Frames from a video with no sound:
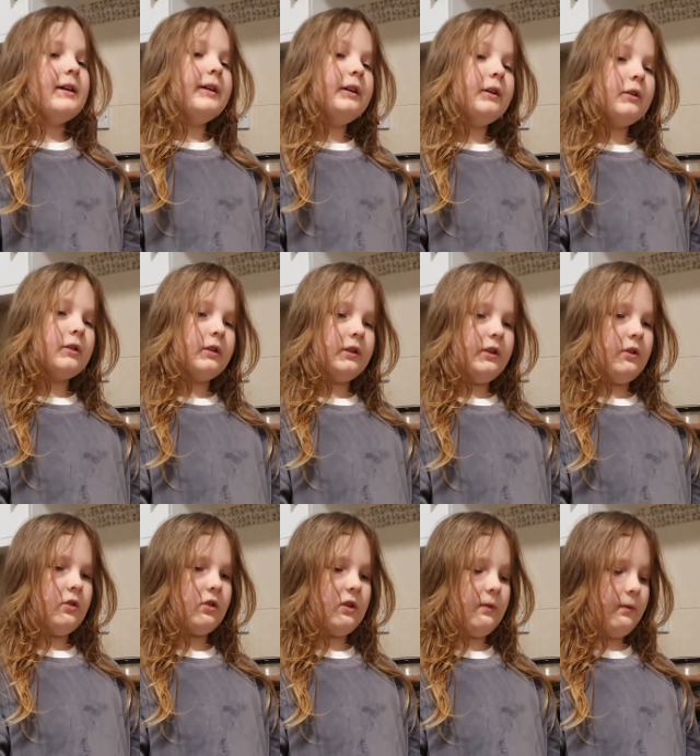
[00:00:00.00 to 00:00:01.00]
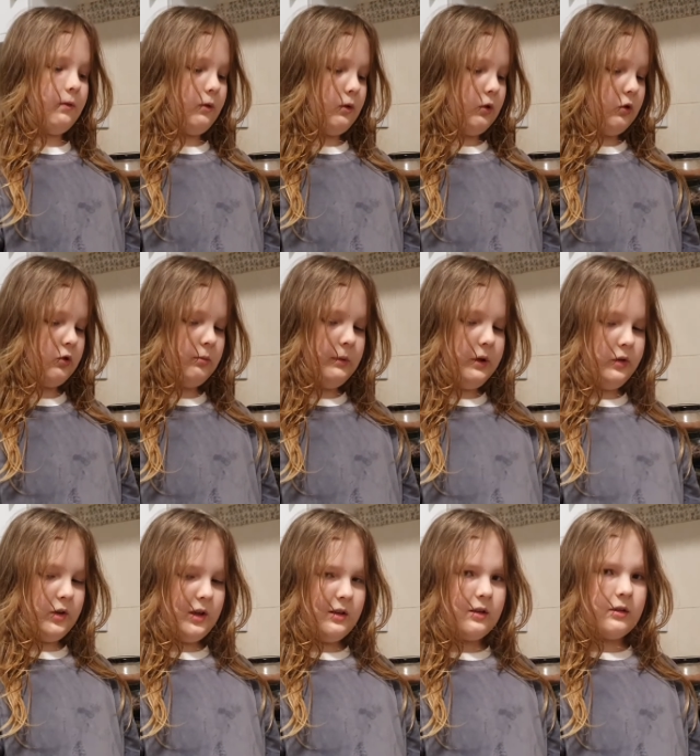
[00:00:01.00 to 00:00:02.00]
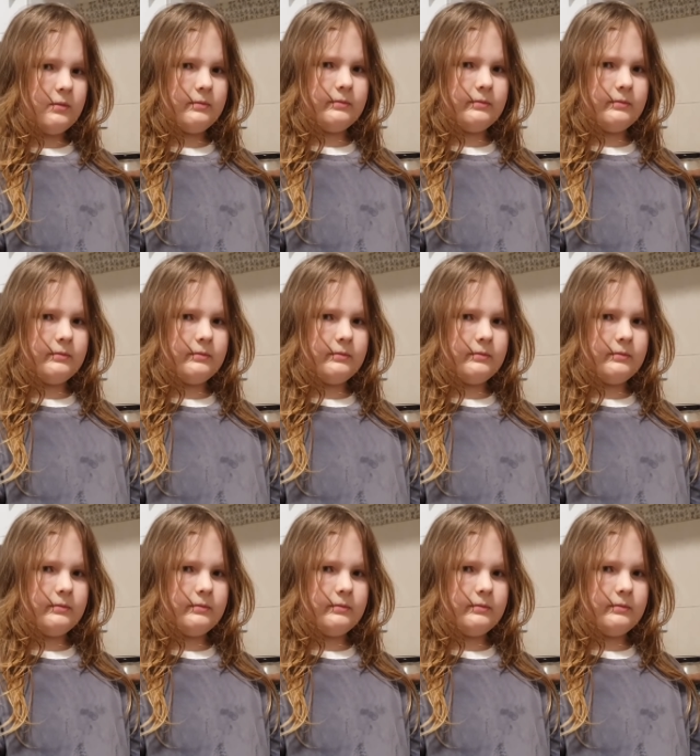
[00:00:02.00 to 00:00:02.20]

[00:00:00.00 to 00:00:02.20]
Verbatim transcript: You could use it for smoothies.